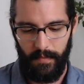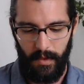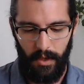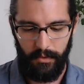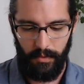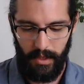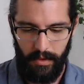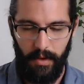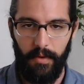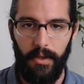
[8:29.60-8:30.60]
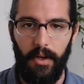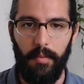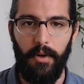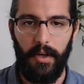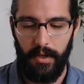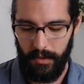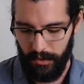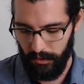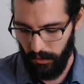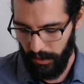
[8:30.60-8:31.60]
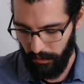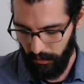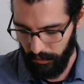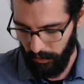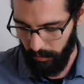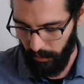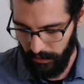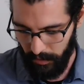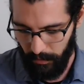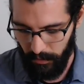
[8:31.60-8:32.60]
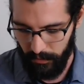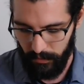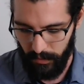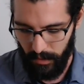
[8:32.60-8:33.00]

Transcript: also not very long book, just going through certain principles